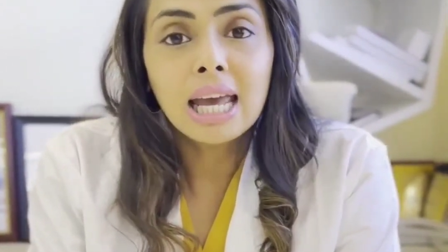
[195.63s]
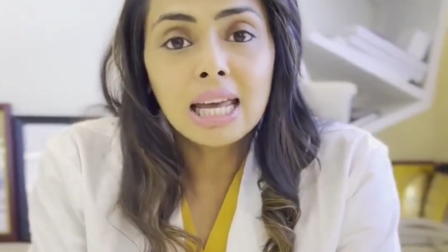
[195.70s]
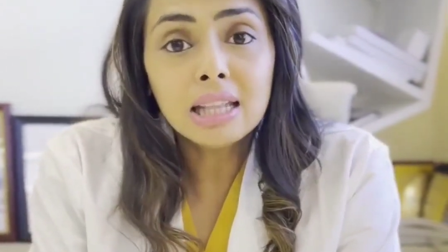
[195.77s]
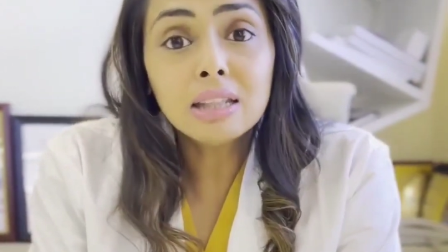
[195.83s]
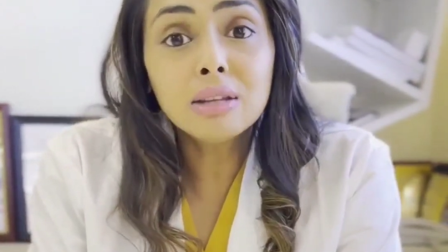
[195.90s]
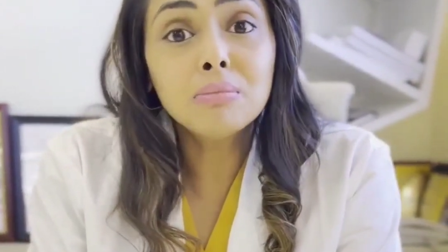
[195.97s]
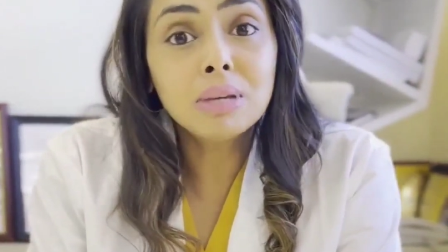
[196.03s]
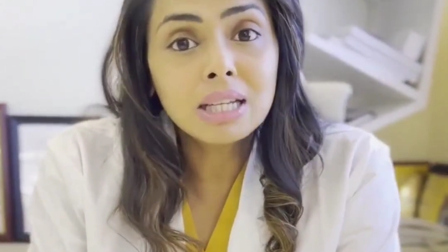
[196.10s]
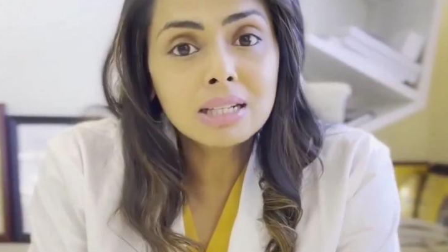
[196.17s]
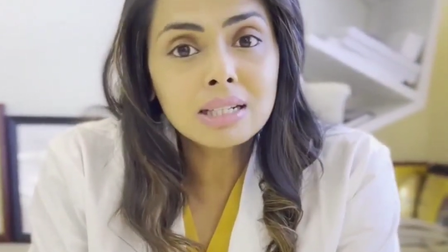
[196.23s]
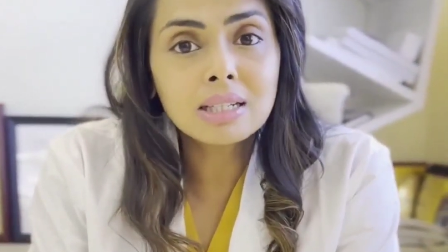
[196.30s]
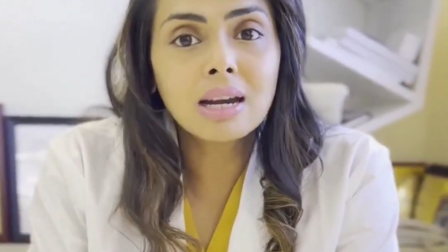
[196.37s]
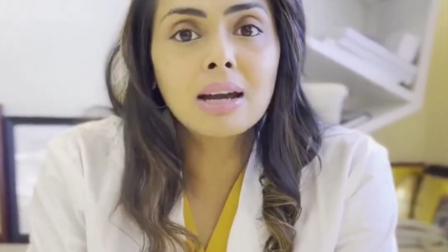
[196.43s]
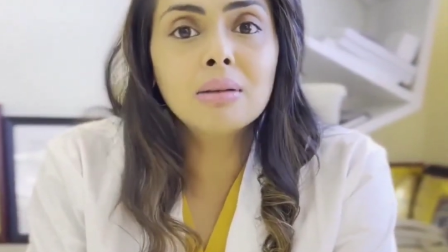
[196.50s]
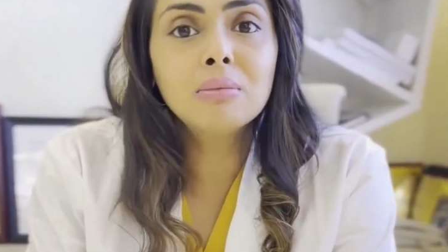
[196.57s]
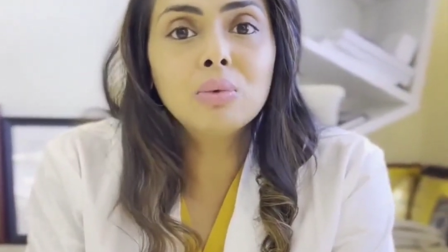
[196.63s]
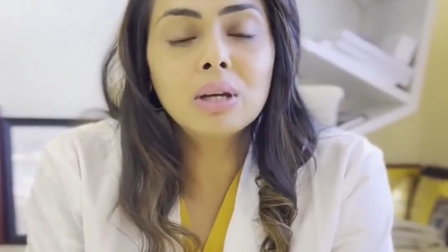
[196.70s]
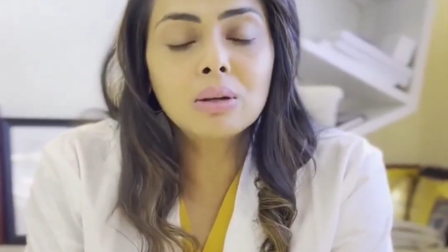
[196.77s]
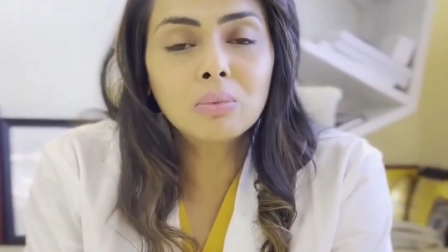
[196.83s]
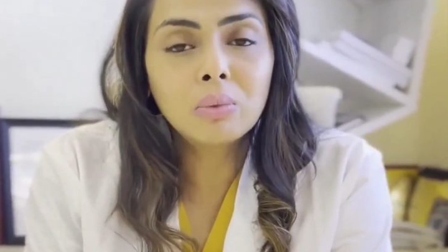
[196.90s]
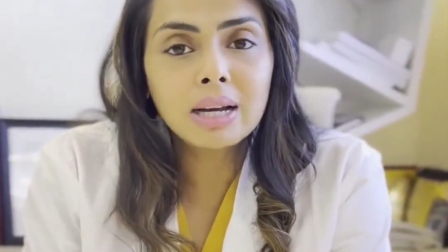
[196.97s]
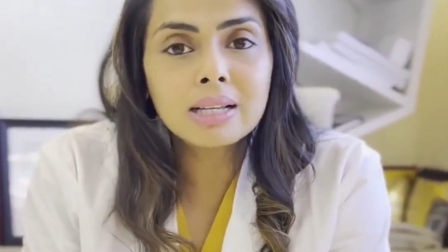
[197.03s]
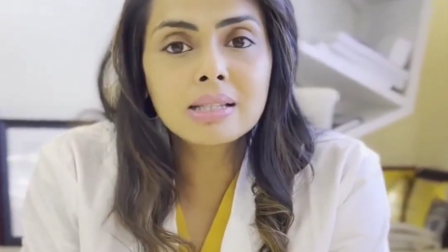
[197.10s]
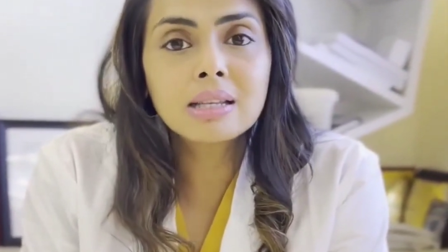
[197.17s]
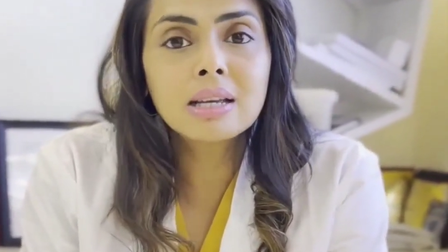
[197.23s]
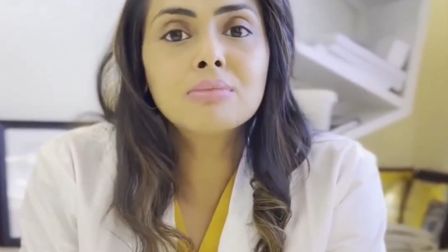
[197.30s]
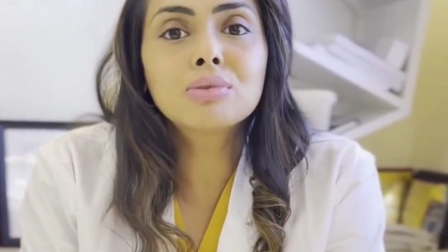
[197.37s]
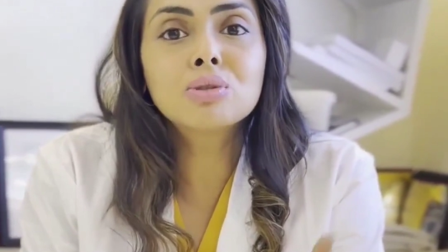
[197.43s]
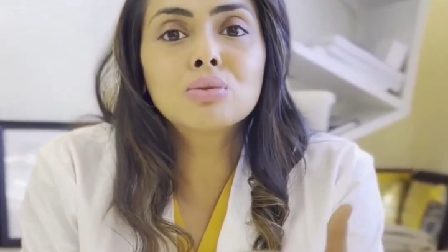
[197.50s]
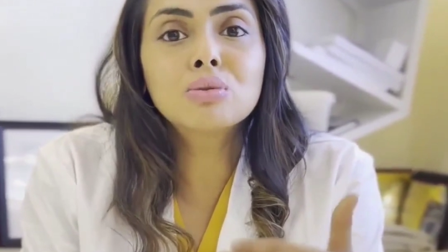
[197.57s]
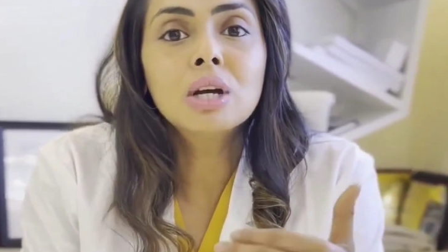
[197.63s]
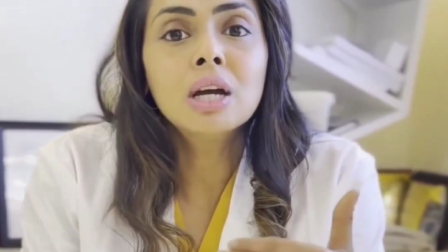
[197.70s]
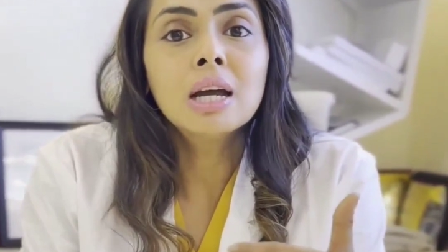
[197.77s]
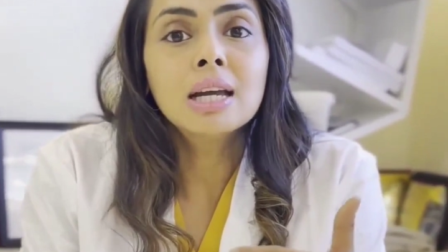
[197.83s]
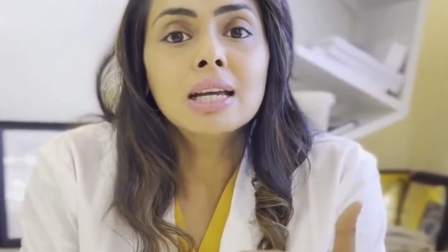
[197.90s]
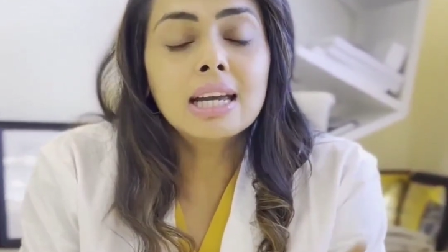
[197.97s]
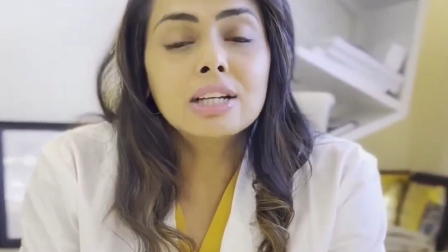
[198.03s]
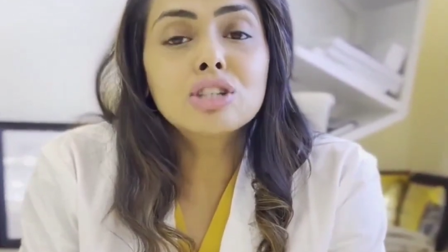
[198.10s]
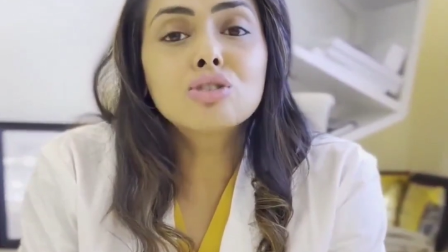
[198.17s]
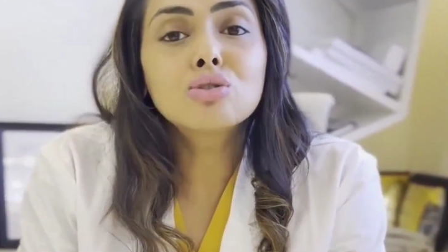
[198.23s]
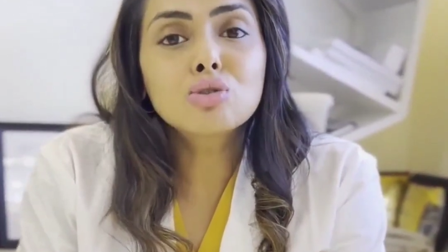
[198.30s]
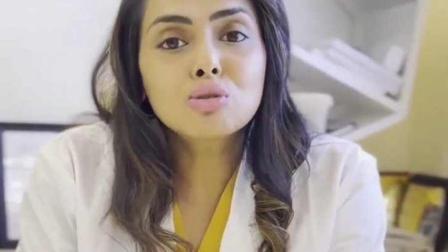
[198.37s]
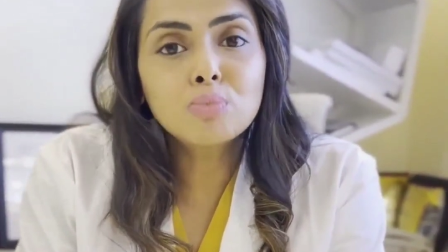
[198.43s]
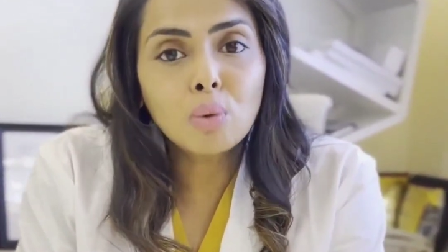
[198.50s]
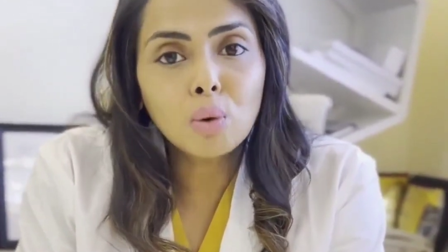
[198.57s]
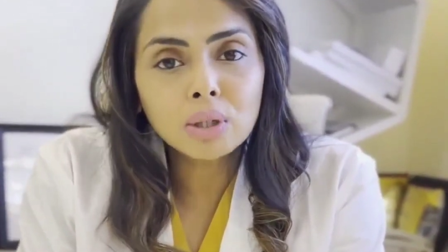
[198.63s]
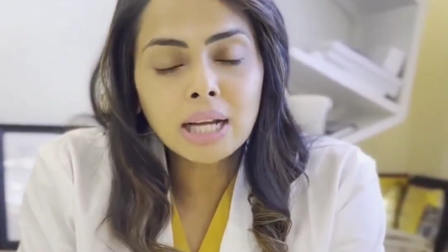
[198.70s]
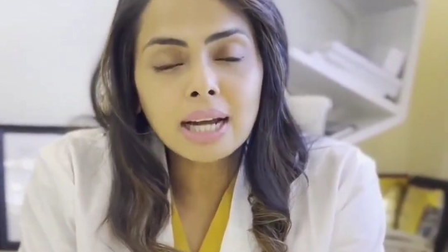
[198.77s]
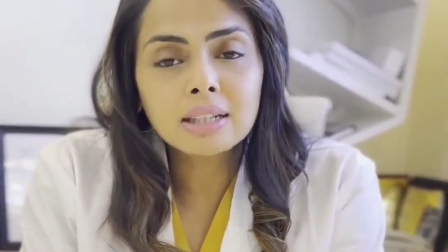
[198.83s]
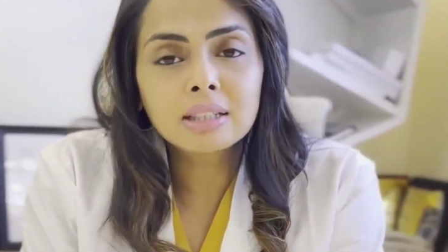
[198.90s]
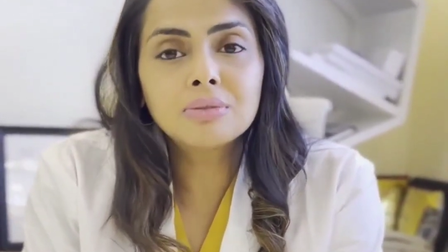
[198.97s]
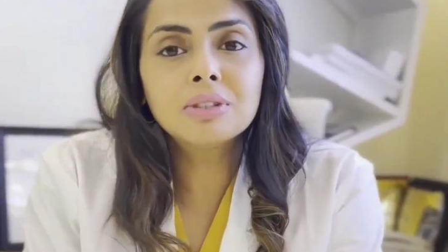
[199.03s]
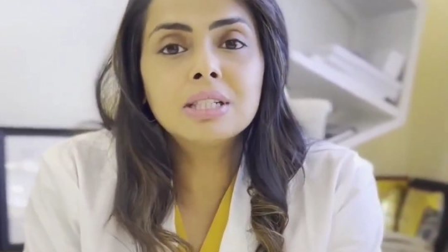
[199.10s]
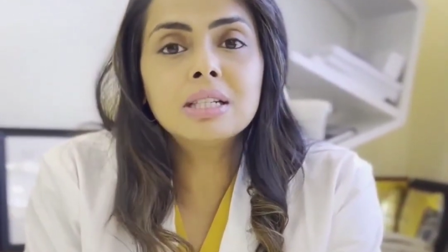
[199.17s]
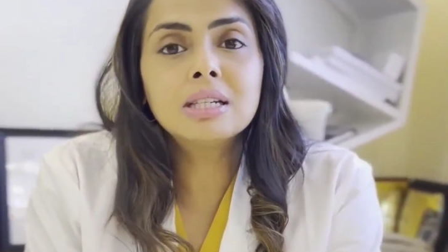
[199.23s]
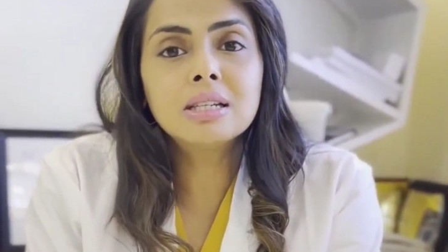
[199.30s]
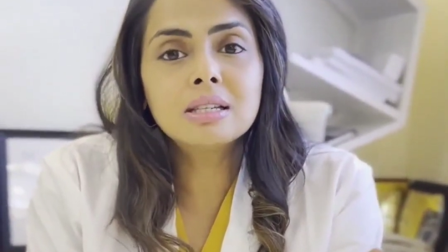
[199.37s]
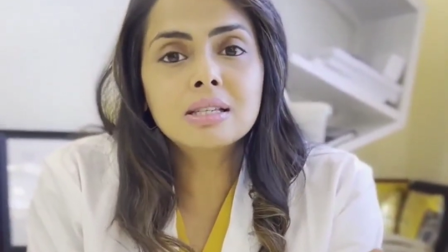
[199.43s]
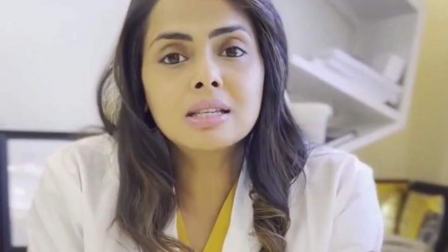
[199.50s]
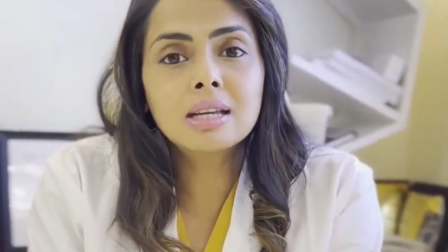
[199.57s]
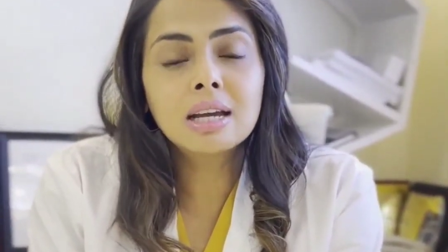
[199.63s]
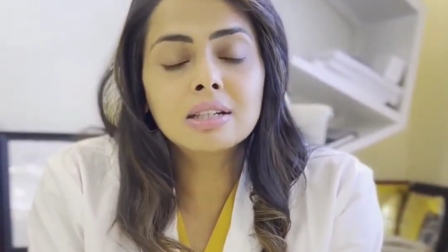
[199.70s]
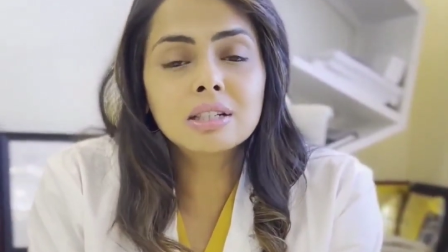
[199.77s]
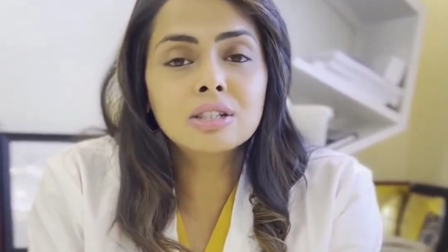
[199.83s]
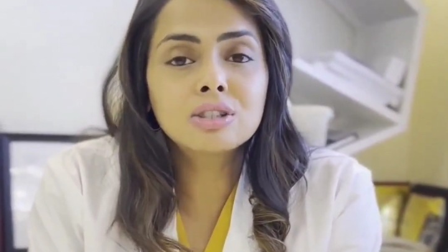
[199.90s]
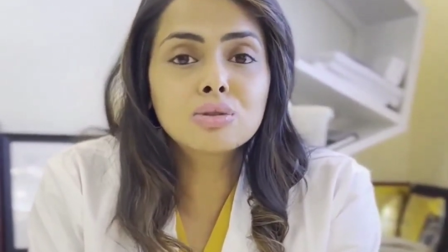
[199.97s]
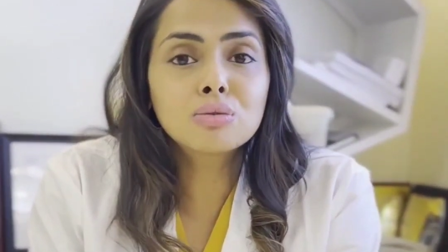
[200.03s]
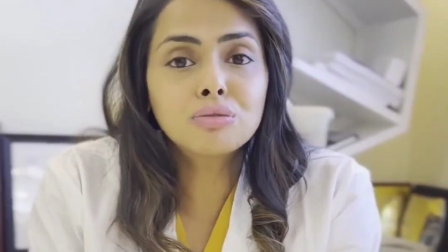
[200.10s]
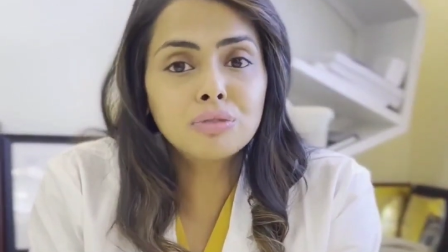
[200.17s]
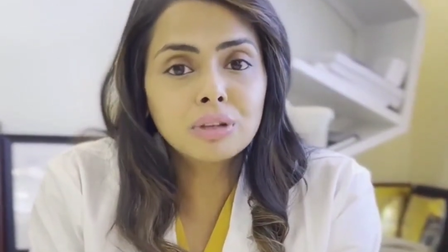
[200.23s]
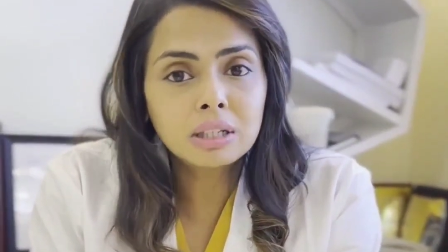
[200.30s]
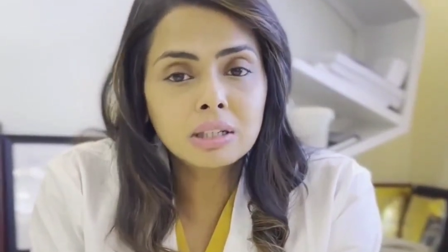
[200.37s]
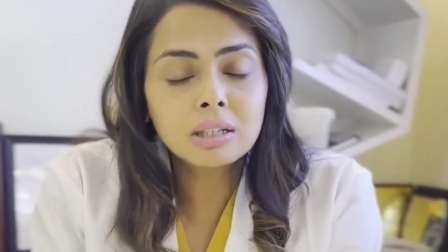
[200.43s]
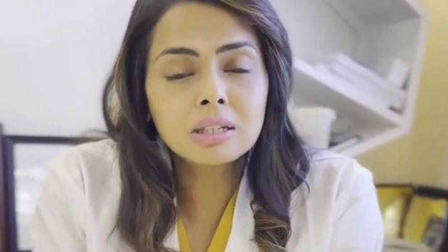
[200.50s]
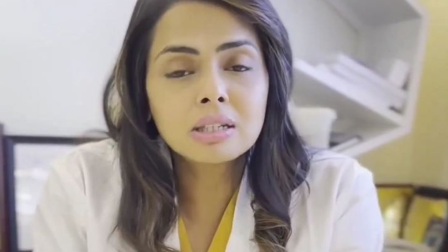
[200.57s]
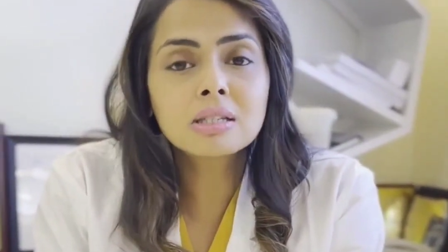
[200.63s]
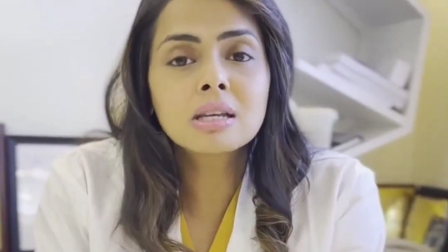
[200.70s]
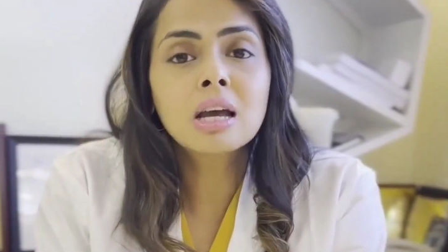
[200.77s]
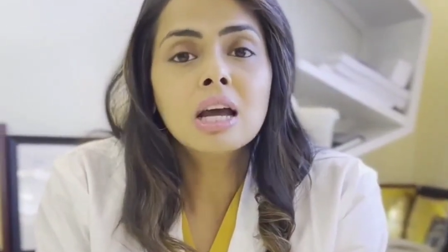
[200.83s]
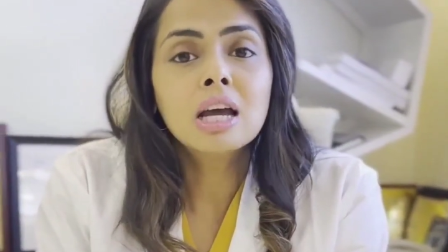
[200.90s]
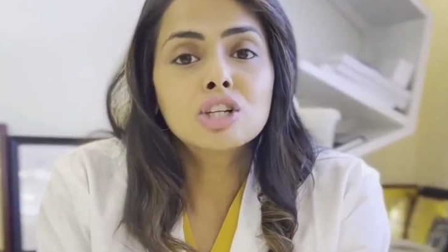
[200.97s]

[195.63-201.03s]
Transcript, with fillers: in the meantime, we advise them to get into sport activities, get into fitness,